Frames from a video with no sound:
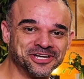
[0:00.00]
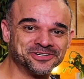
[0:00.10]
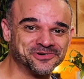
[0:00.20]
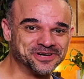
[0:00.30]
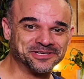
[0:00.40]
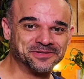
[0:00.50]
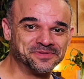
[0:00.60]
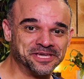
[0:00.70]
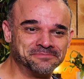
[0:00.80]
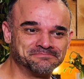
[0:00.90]
turned out to
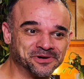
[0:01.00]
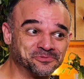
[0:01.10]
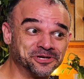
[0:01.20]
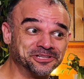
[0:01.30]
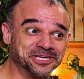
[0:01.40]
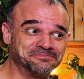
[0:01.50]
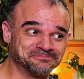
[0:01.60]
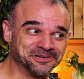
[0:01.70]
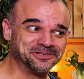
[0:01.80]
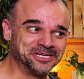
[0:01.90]
be a really,
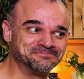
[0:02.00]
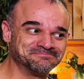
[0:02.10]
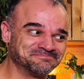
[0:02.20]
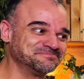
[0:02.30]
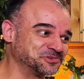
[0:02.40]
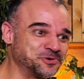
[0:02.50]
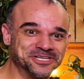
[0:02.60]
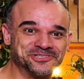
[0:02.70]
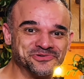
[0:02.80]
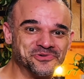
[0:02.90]
really
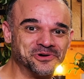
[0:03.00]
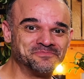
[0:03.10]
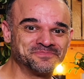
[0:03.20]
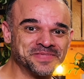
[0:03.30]
great tool.